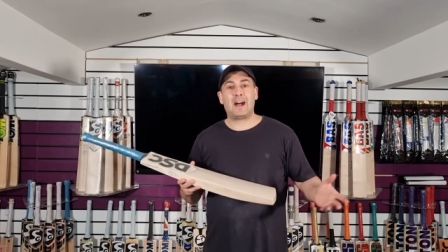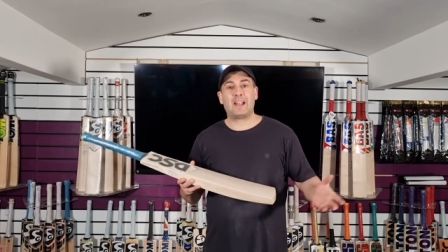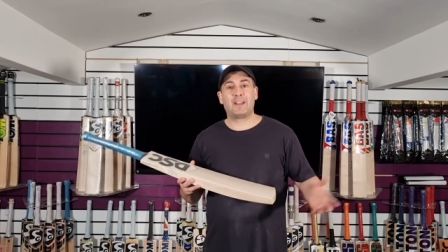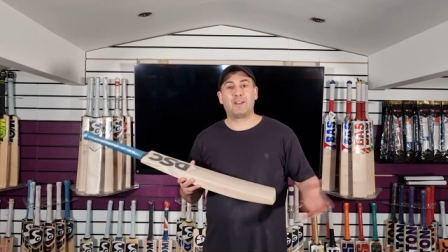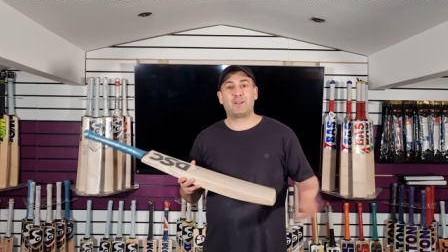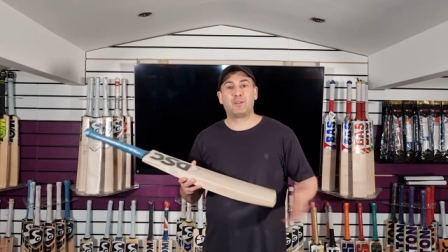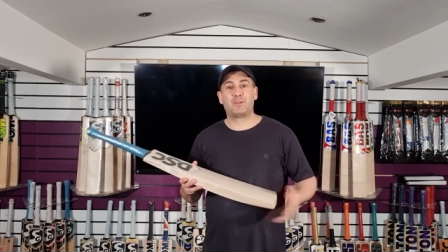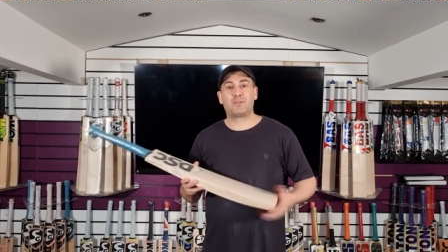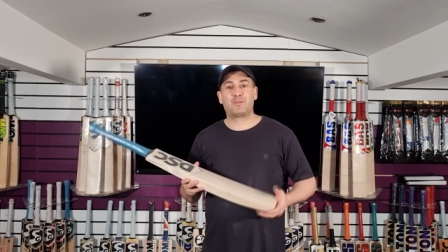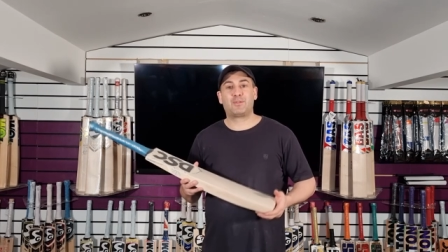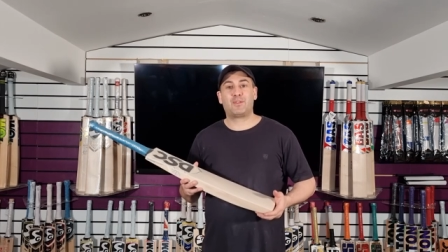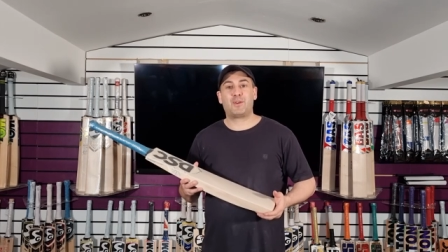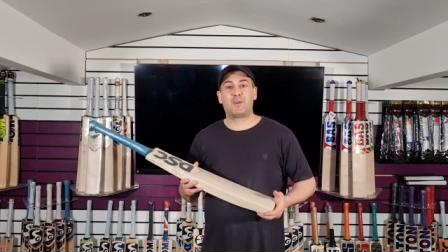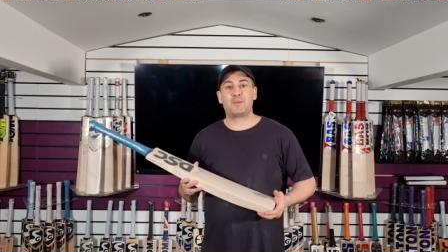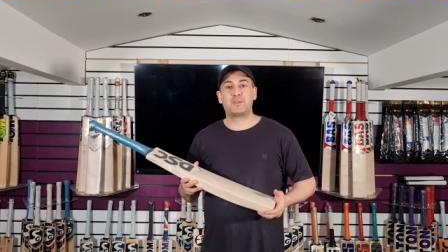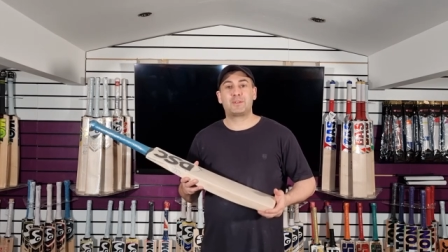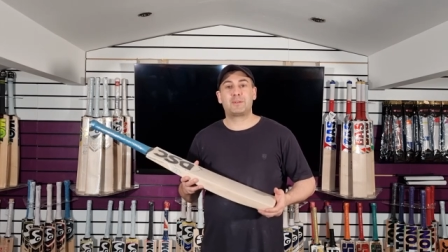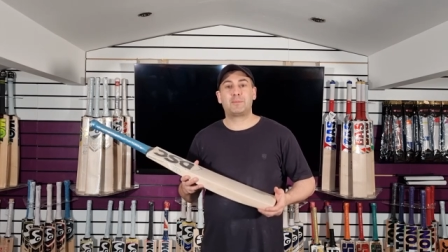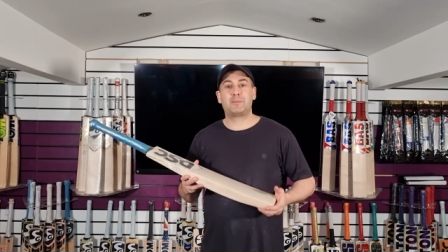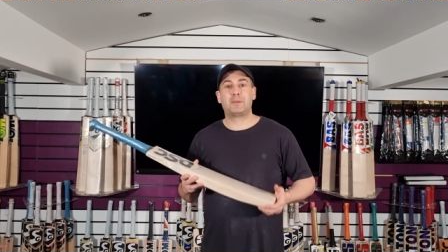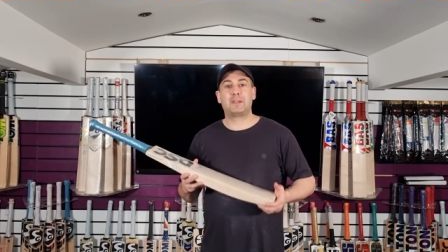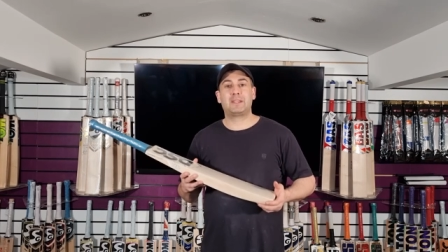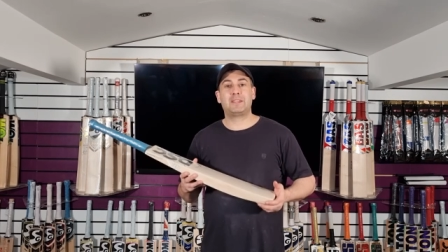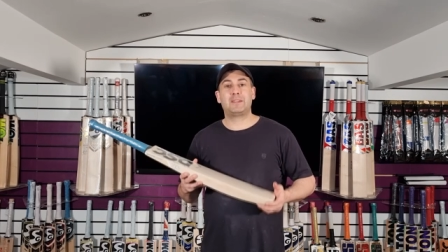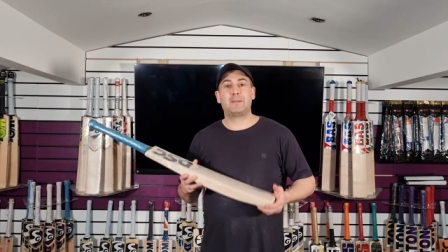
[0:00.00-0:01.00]
And I look forward
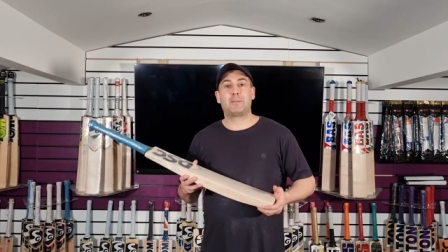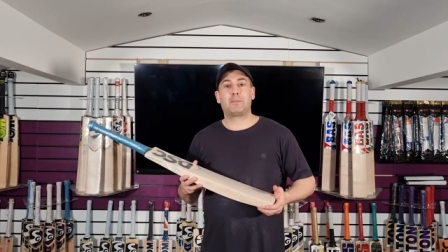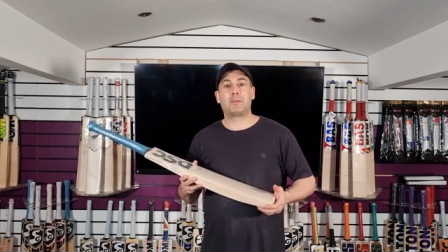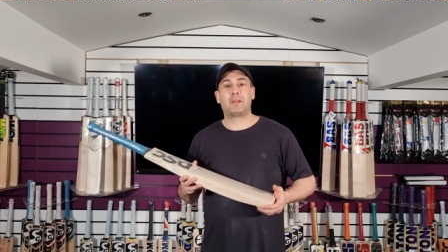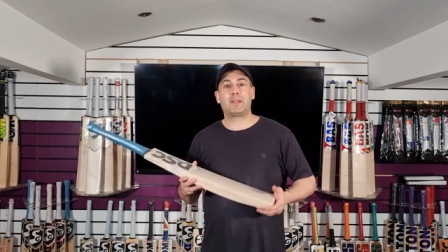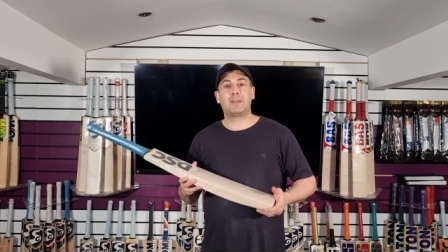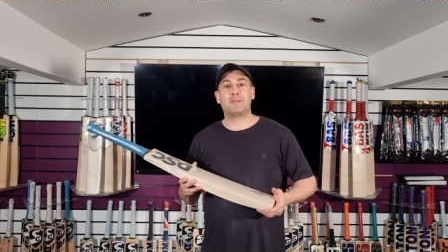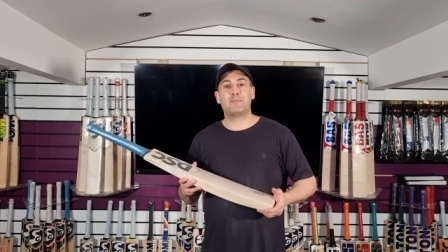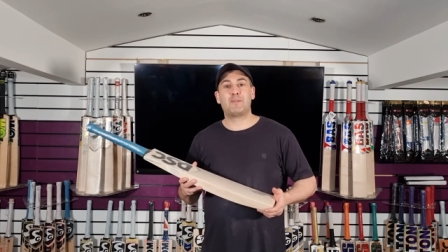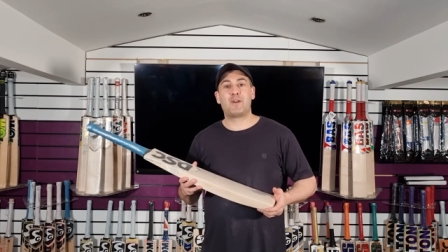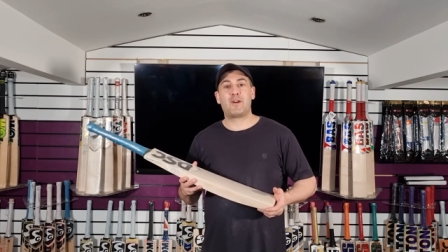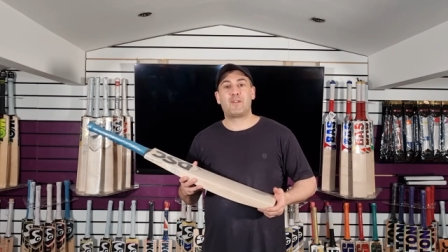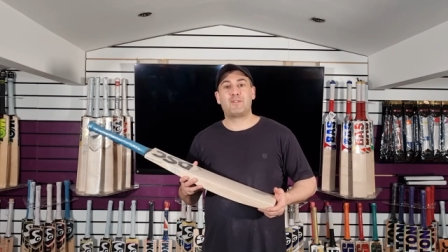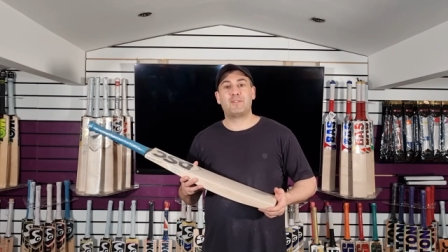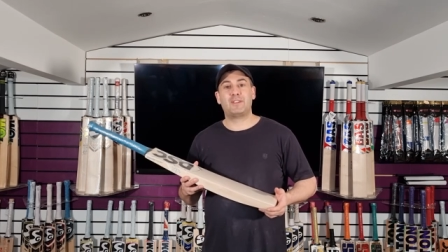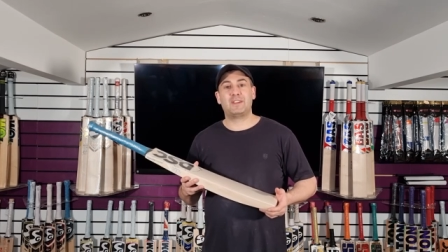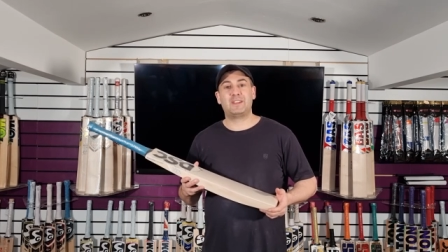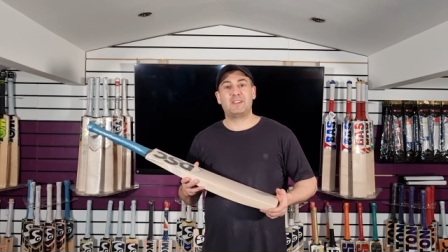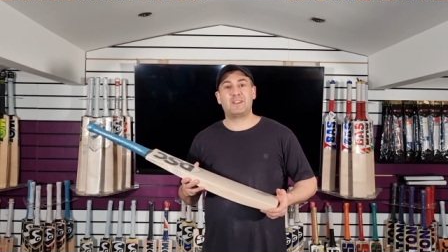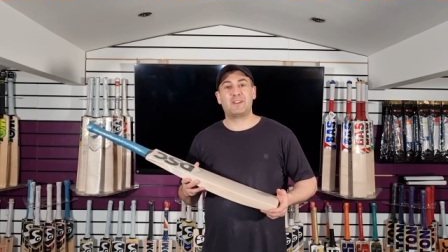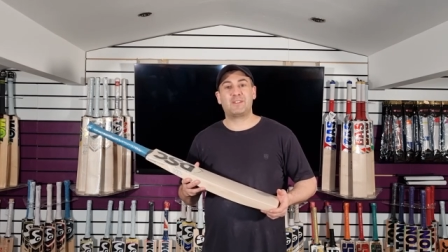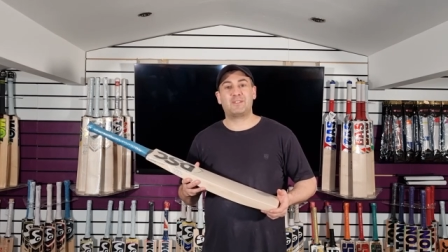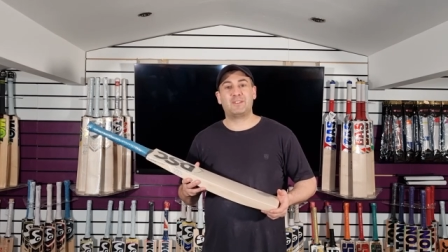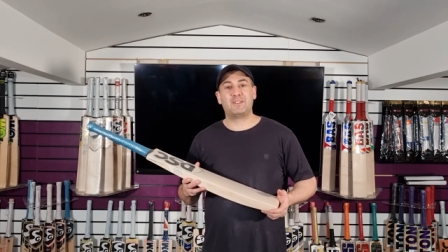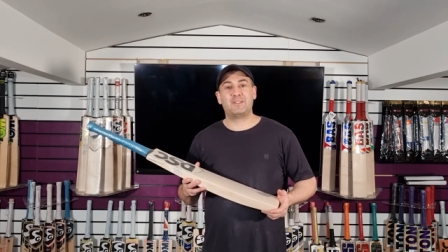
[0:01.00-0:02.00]
to bringing you plenty more
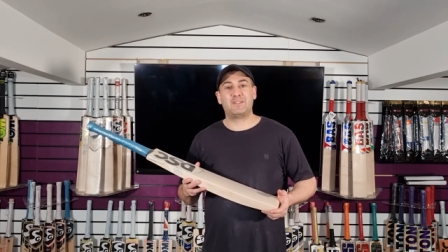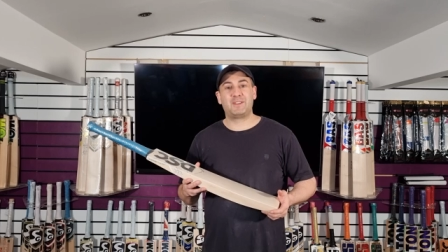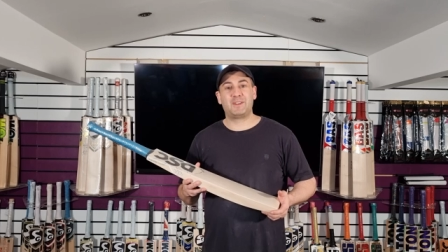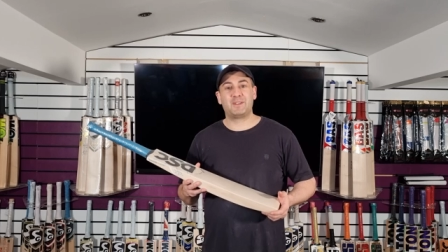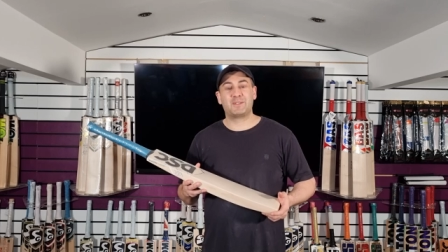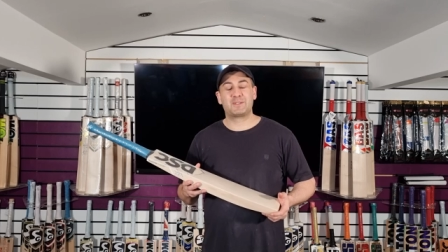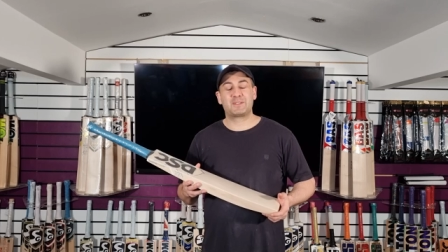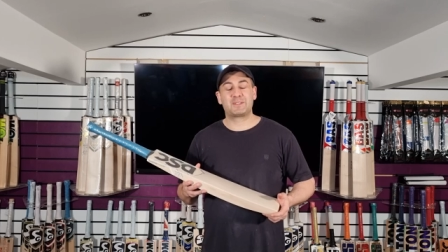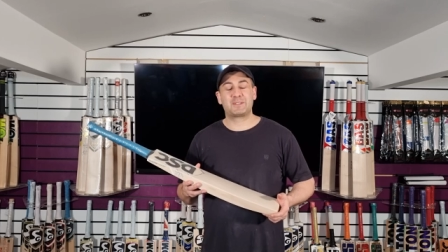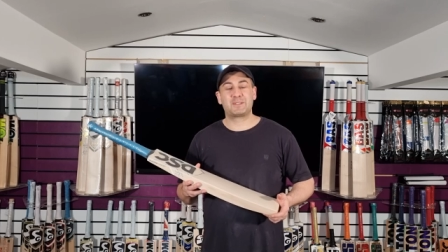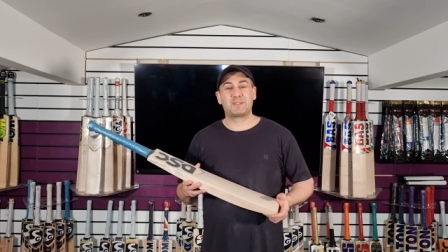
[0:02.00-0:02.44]
video reviews.